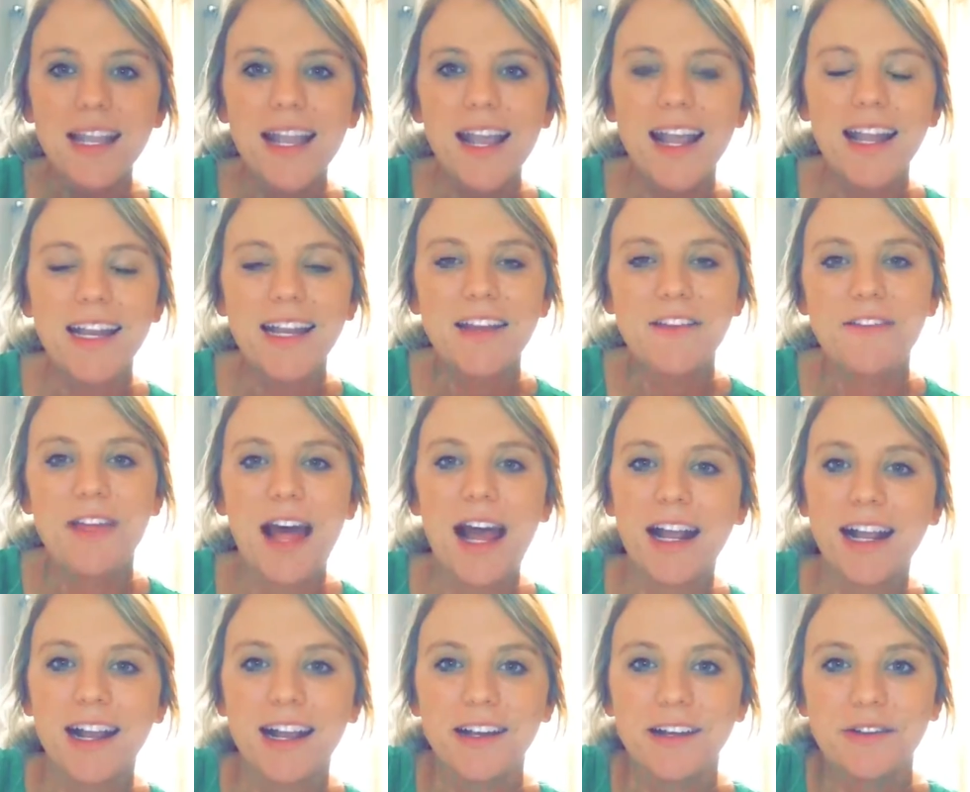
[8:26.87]
any of
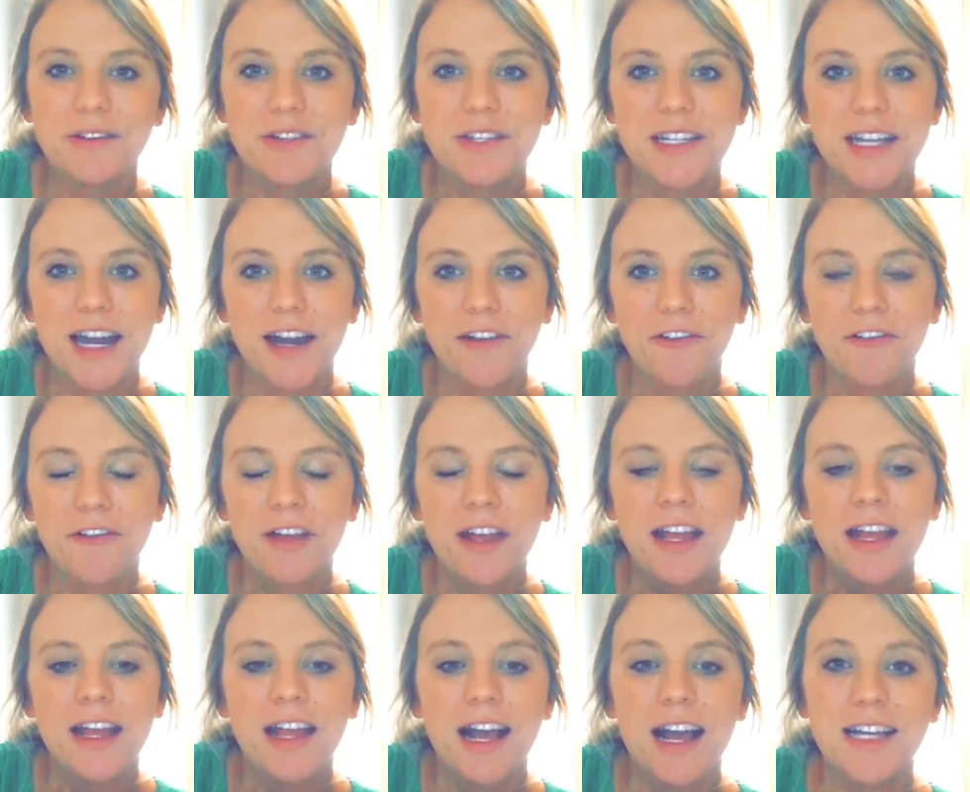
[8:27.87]
that kind of stuff.
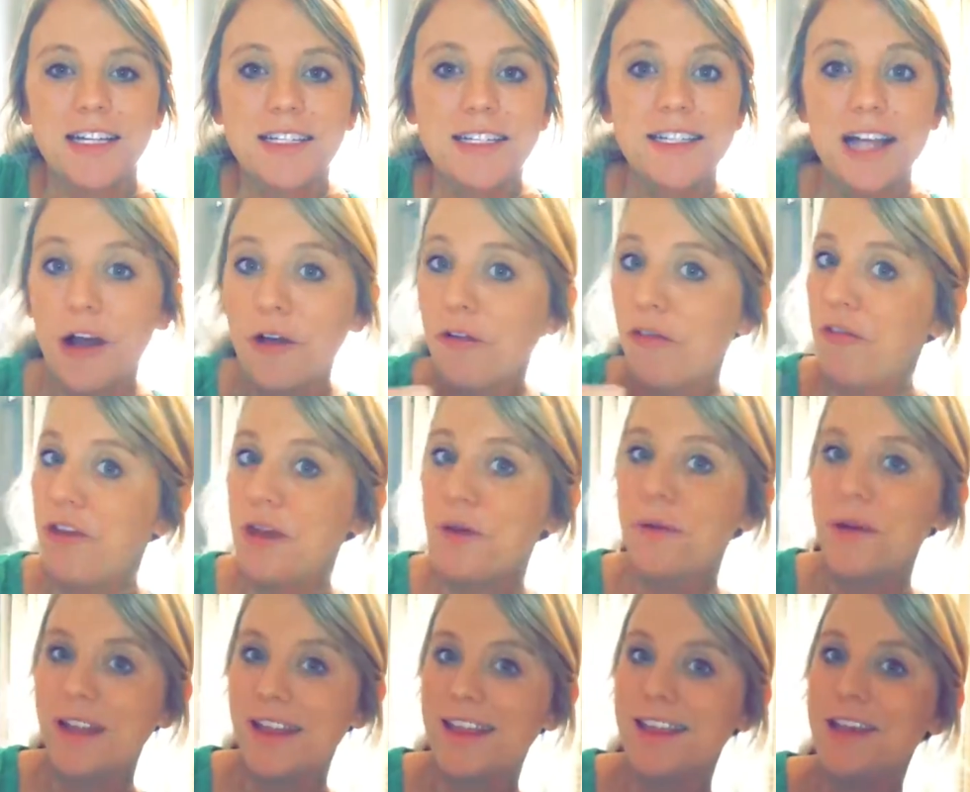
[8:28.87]
A selfie
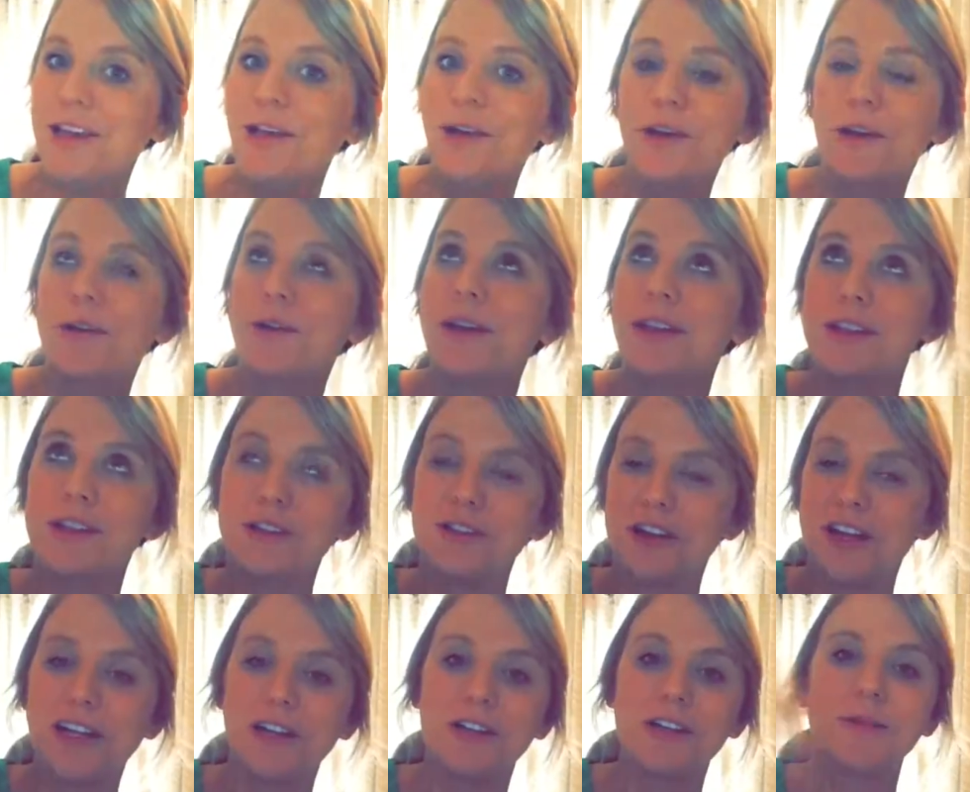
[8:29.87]
with you and the
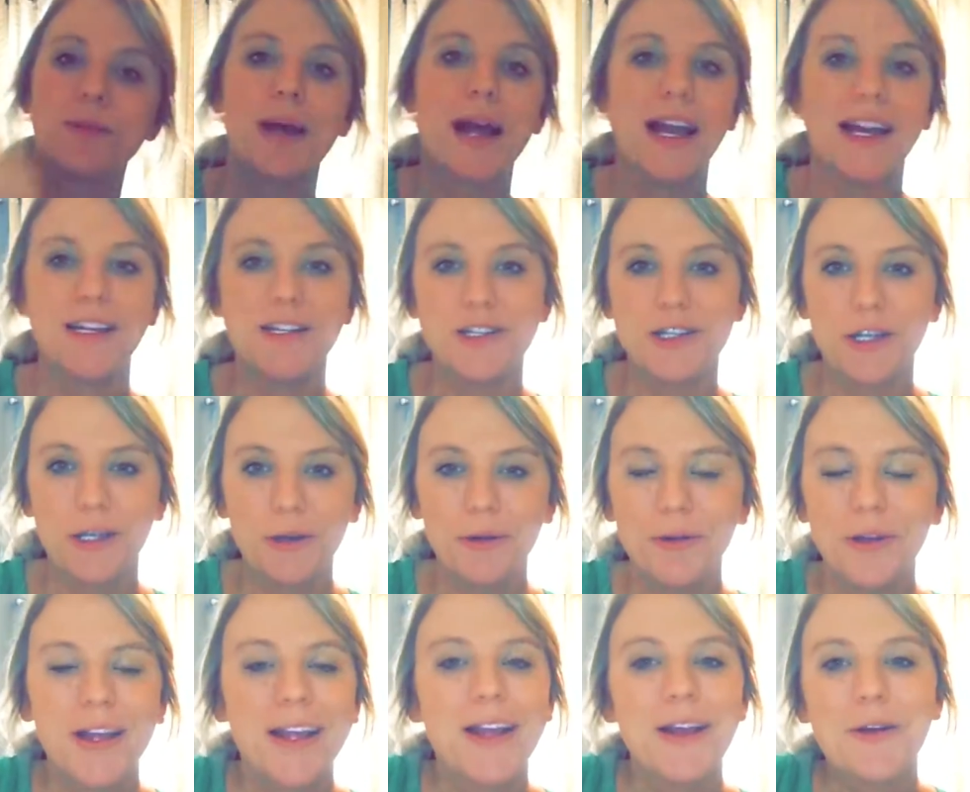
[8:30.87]
trainers behind you,
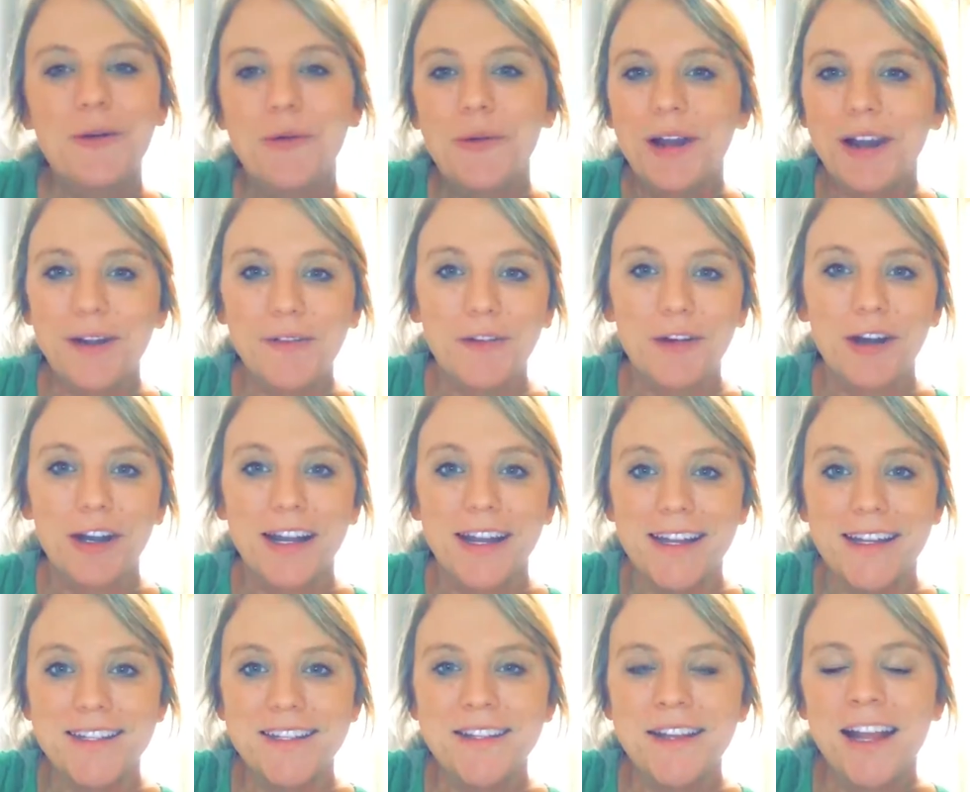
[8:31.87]
whatever it
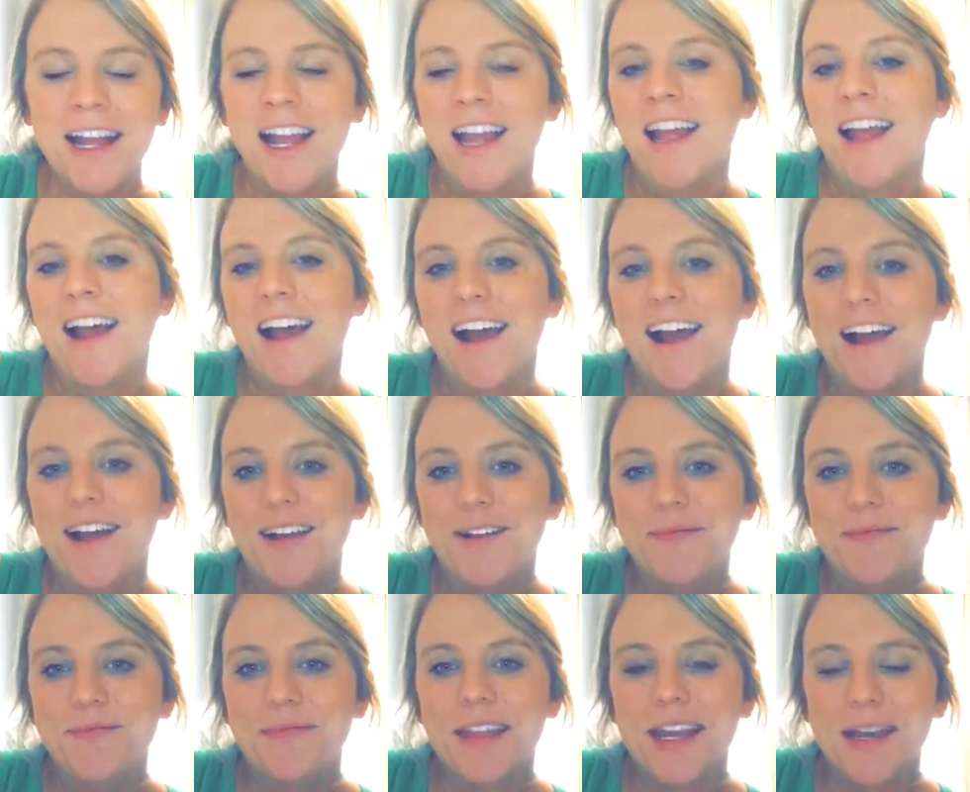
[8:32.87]
is.
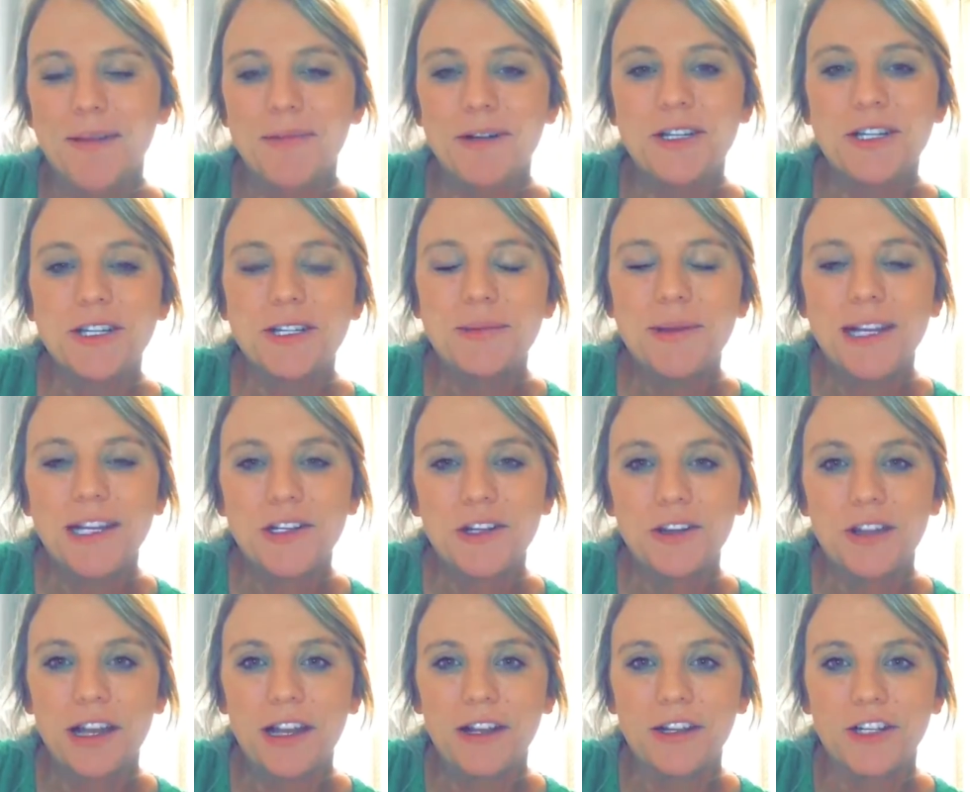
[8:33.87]
But just make sure
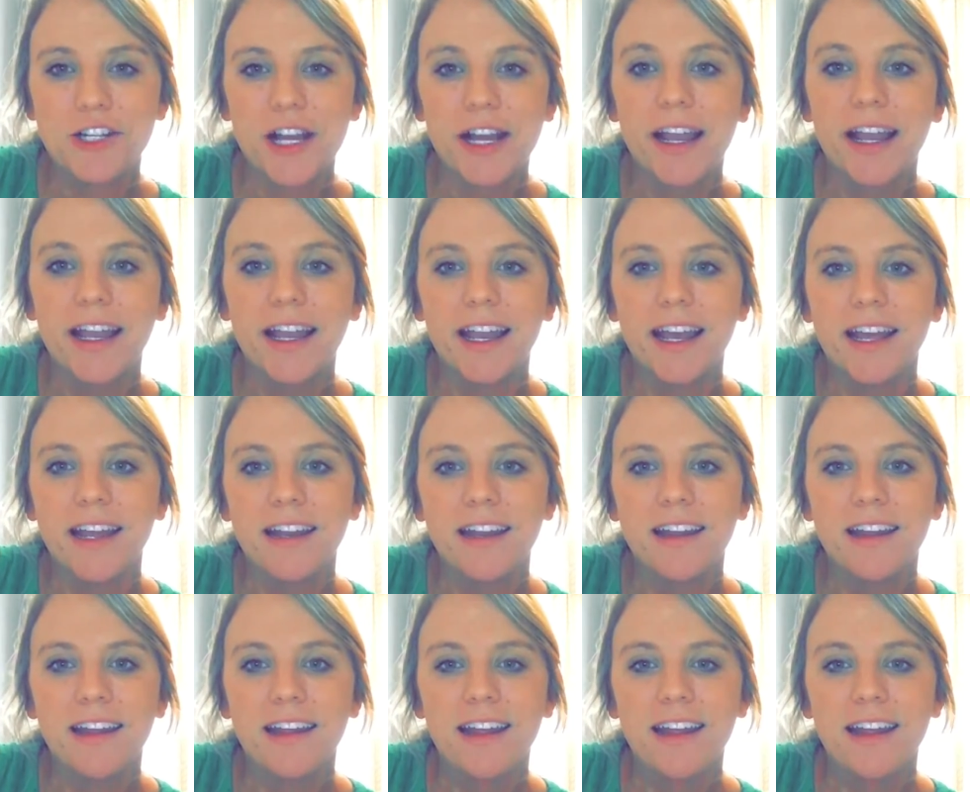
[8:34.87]
that you're checking in.